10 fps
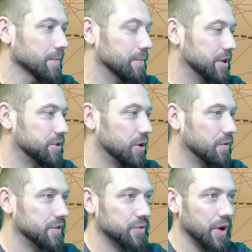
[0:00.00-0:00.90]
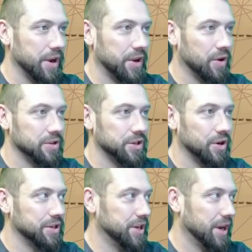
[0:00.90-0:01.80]
But Stove is right. He calls it
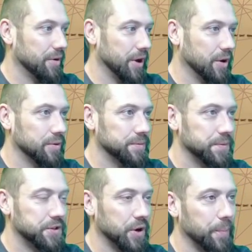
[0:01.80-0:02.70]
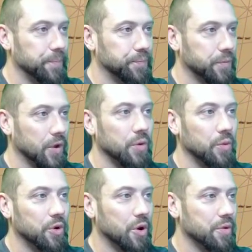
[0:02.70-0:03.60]
Ontario. So
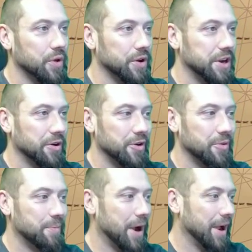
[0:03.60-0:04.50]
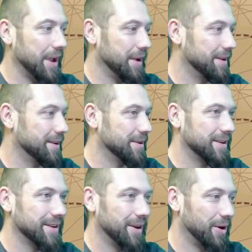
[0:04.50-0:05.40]
we'll go with Ontario, my
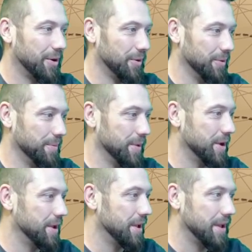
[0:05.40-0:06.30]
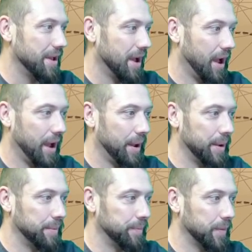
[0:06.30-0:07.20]
home.
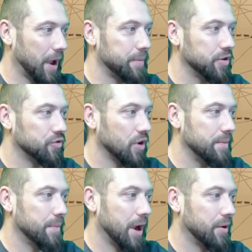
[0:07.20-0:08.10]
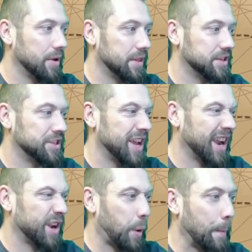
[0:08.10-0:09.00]
Um, I'm going to try and migrate the
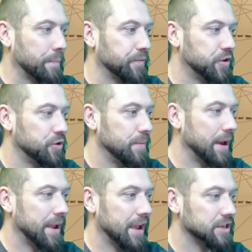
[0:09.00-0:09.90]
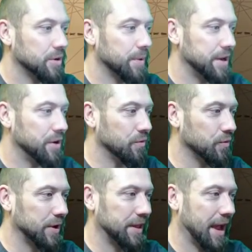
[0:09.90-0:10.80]
stack to Madagascar, but I don't
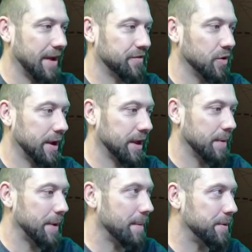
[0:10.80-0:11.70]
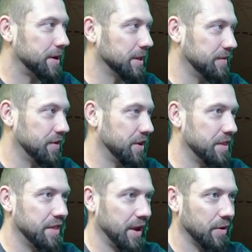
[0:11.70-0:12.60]
really have to. I, I'm happy to leave it
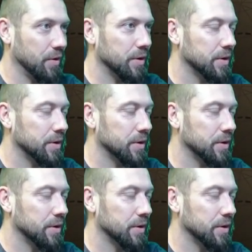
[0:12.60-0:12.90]
there.